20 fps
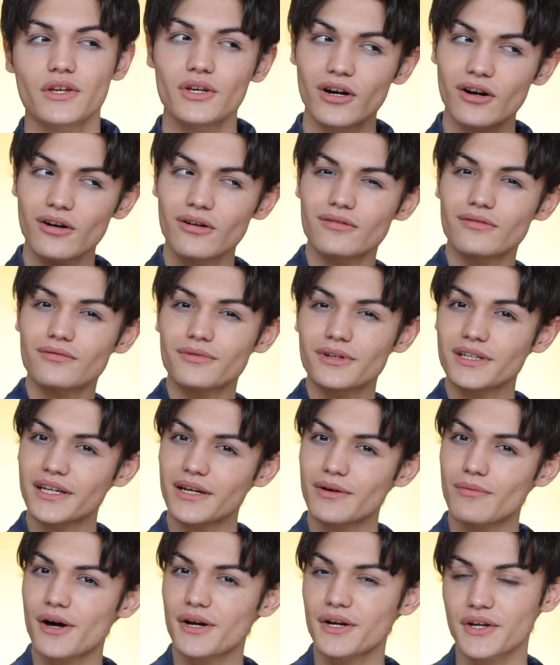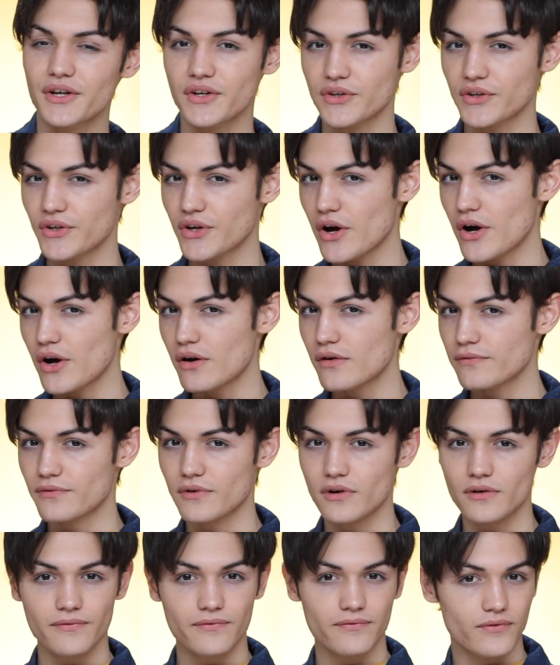you don't really want to go
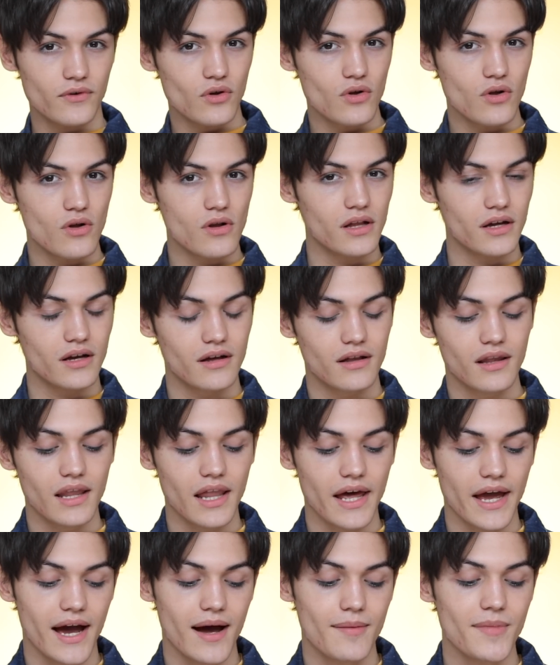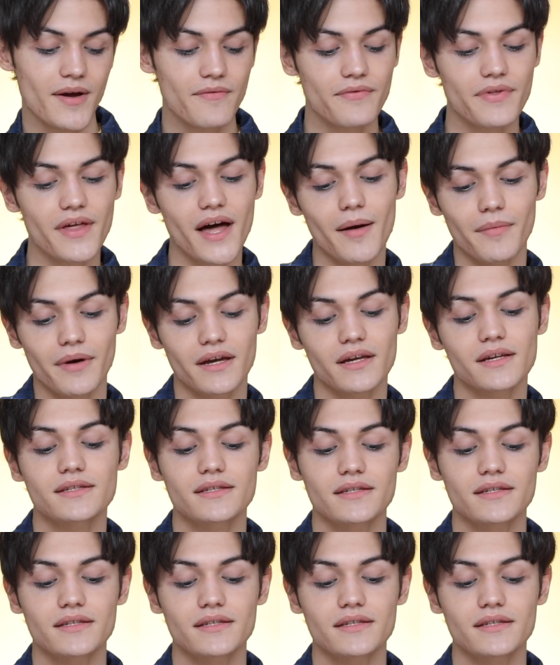for full glam, if that makes